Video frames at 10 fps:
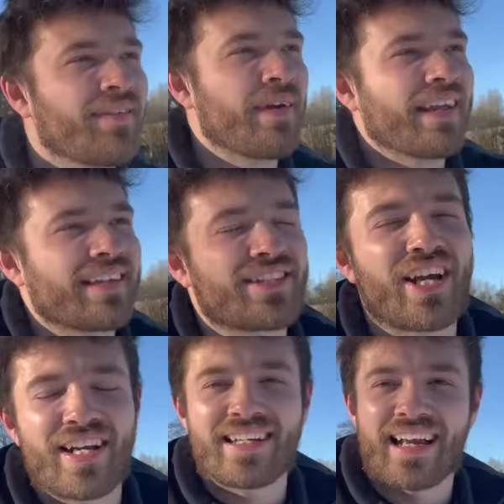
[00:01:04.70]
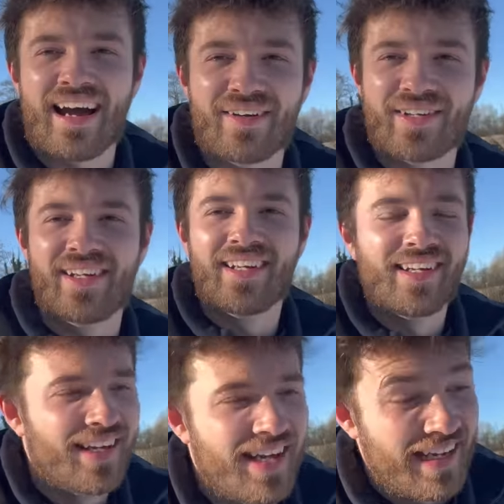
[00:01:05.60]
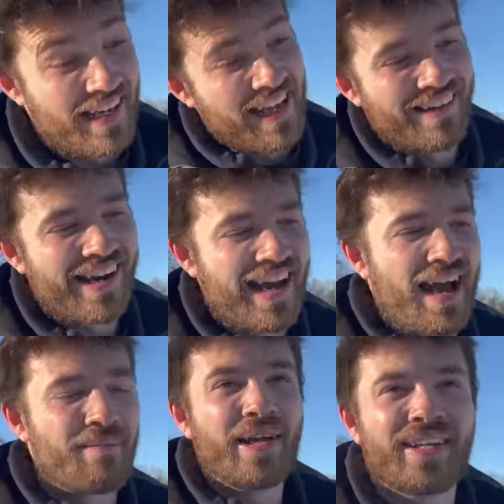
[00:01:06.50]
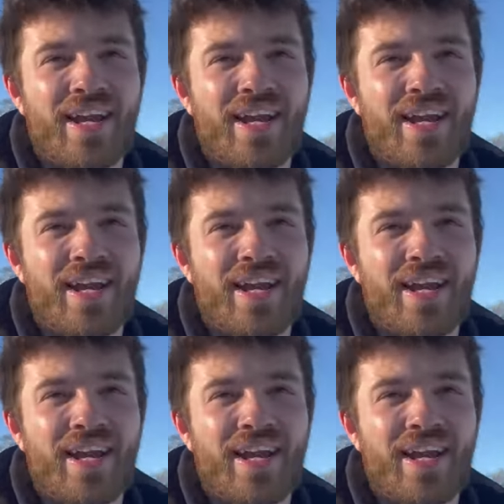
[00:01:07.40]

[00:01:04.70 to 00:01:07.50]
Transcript: make the journey down, and here I am.